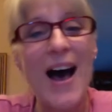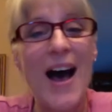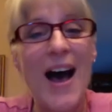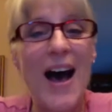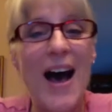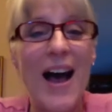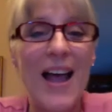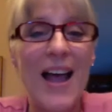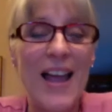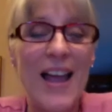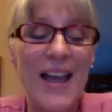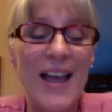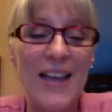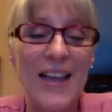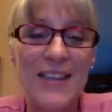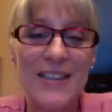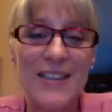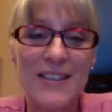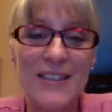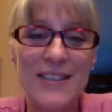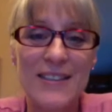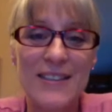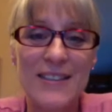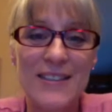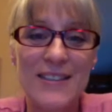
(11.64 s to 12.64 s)

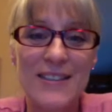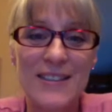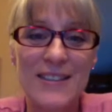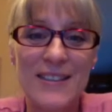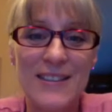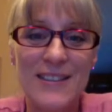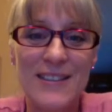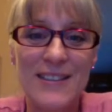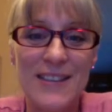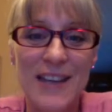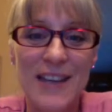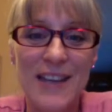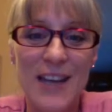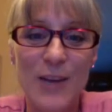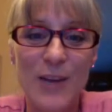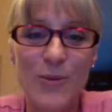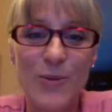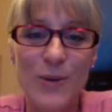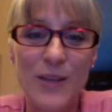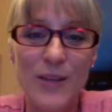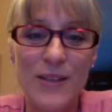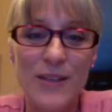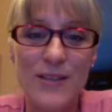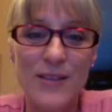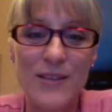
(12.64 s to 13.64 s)
And today I
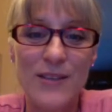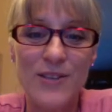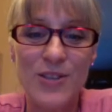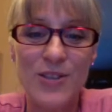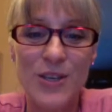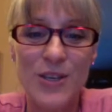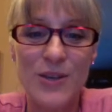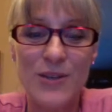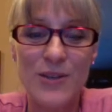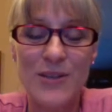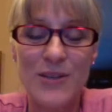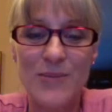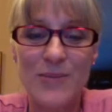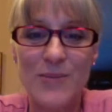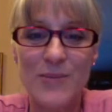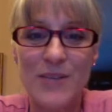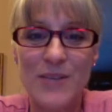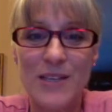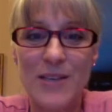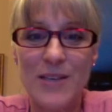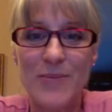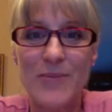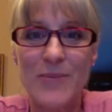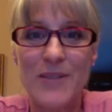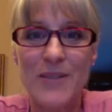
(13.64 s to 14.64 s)
wanted to share some
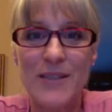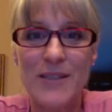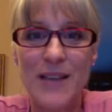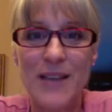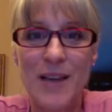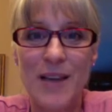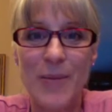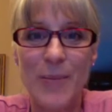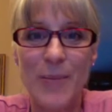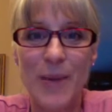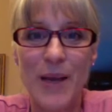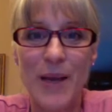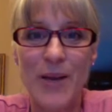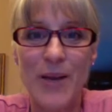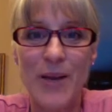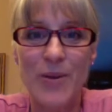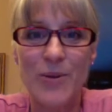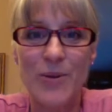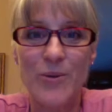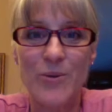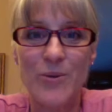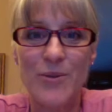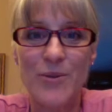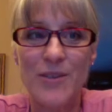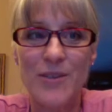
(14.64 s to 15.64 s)
tips
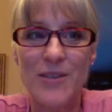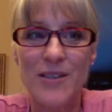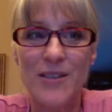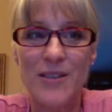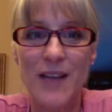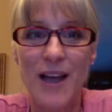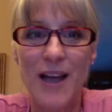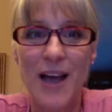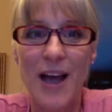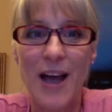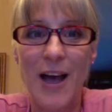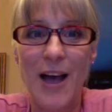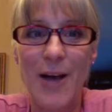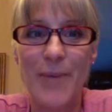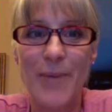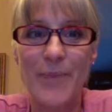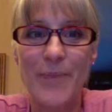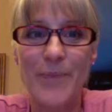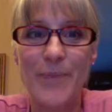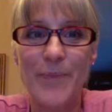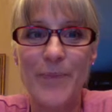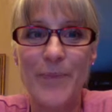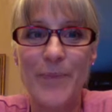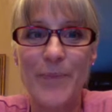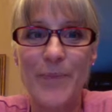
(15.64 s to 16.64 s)
about
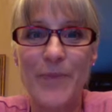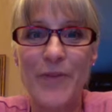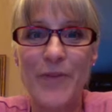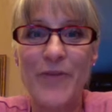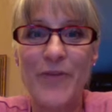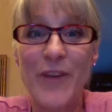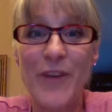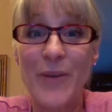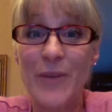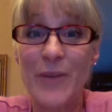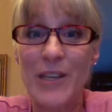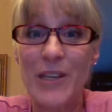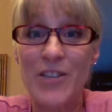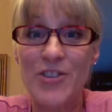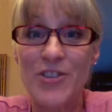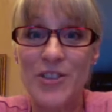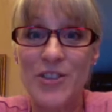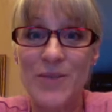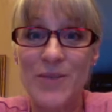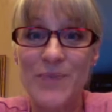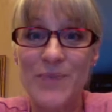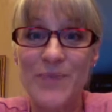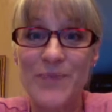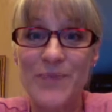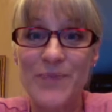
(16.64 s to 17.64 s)

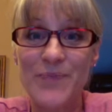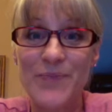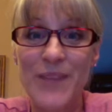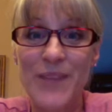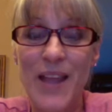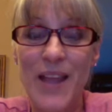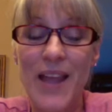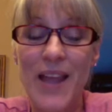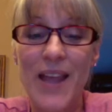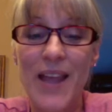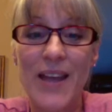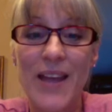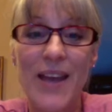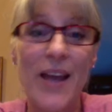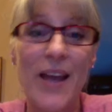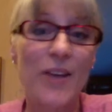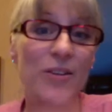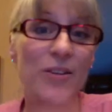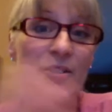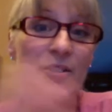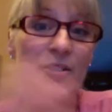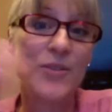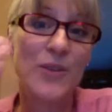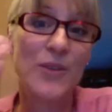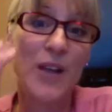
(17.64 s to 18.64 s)
foundation and how
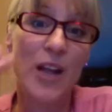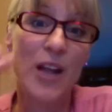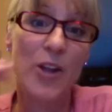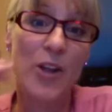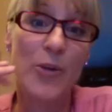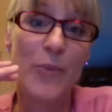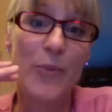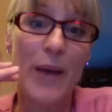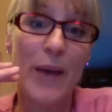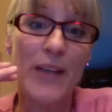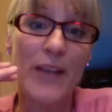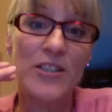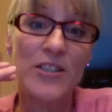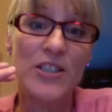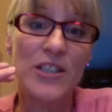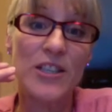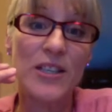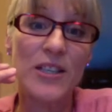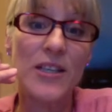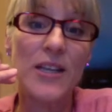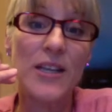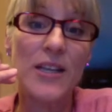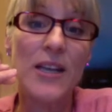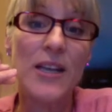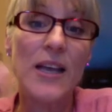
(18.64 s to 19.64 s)
to do color
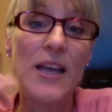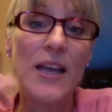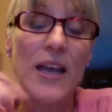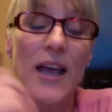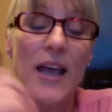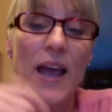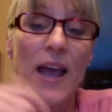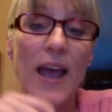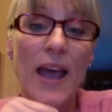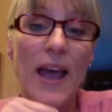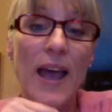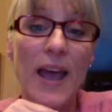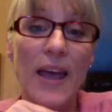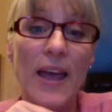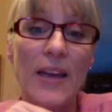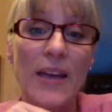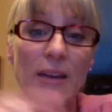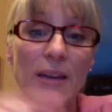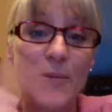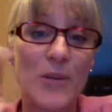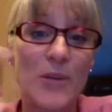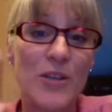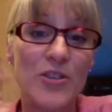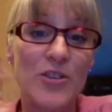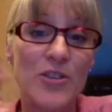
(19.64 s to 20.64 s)
matching. And
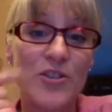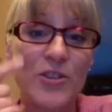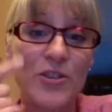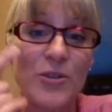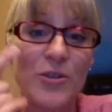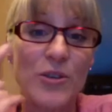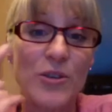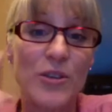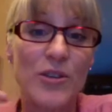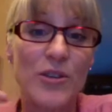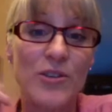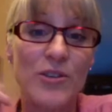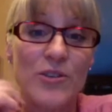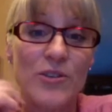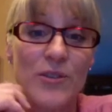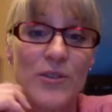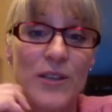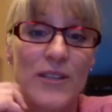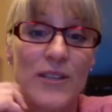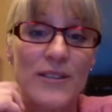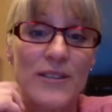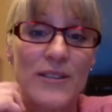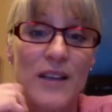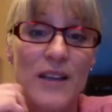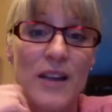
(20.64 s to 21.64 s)
I'm going to show you the
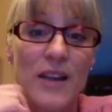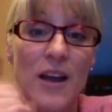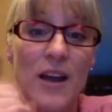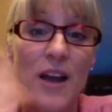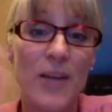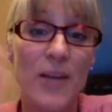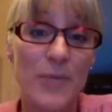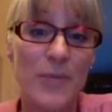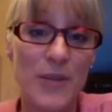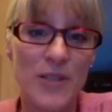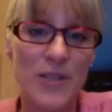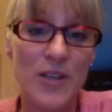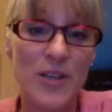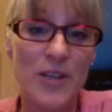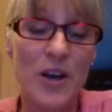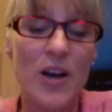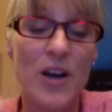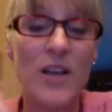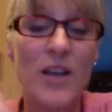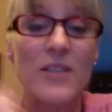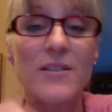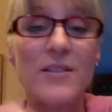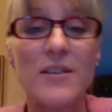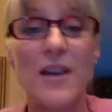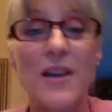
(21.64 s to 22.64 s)
tricks that I've been
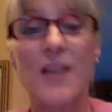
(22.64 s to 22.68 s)
taught.